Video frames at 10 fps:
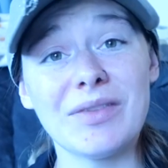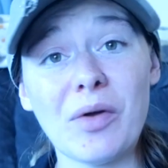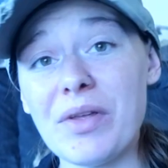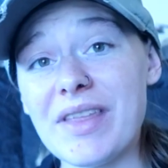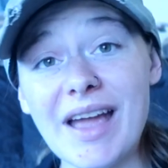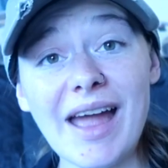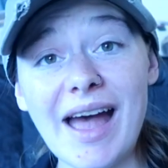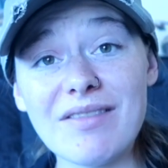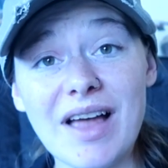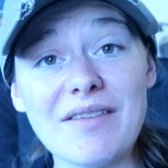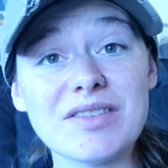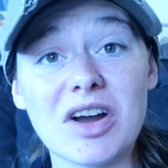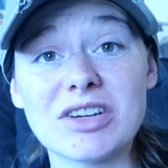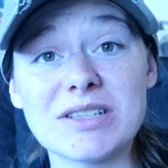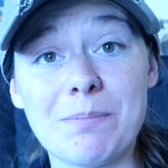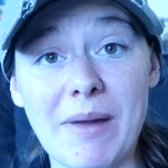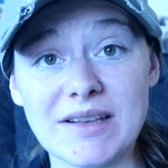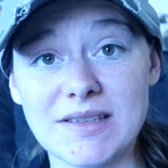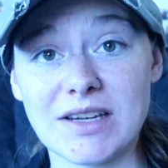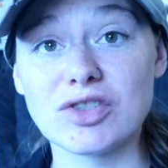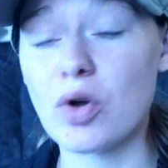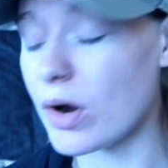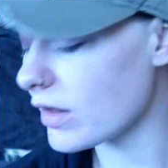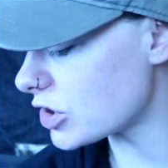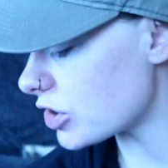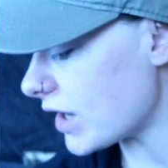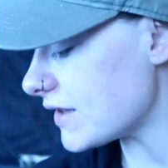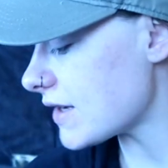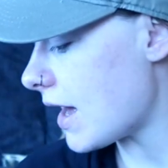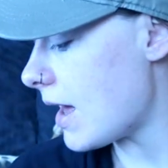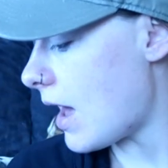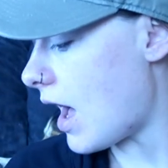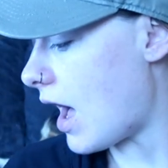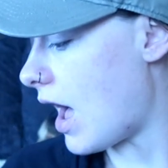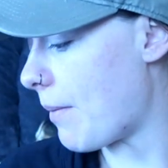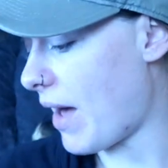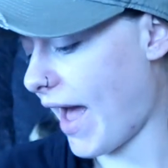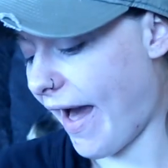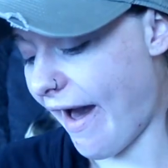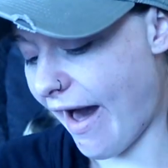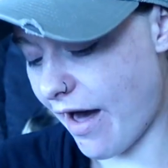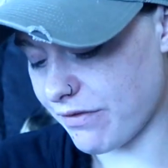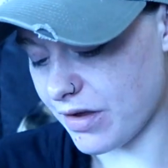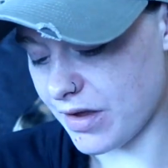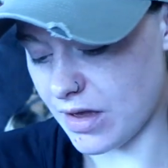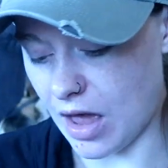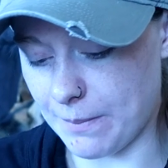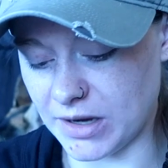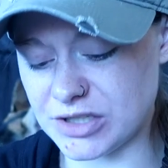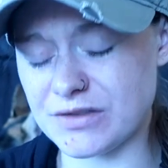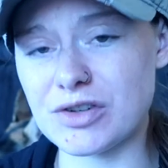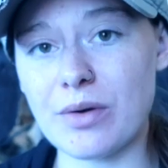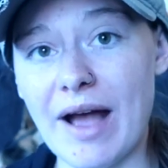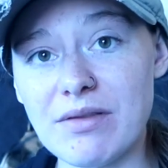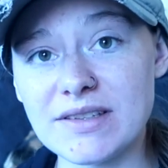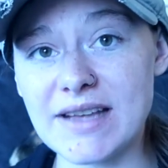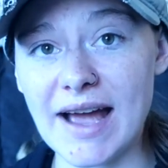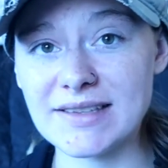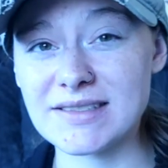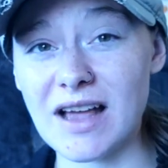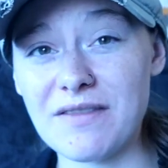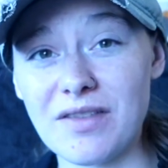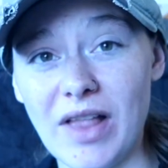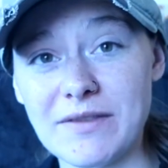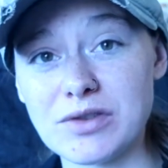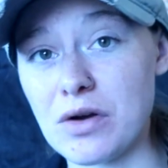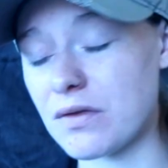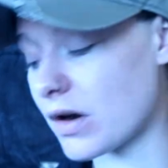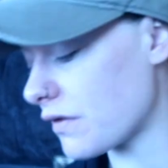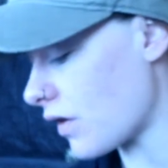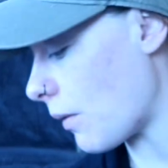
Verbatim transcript: The only thing I have left are just basic toiletries. Um, I have a bunch of travel size stuff left over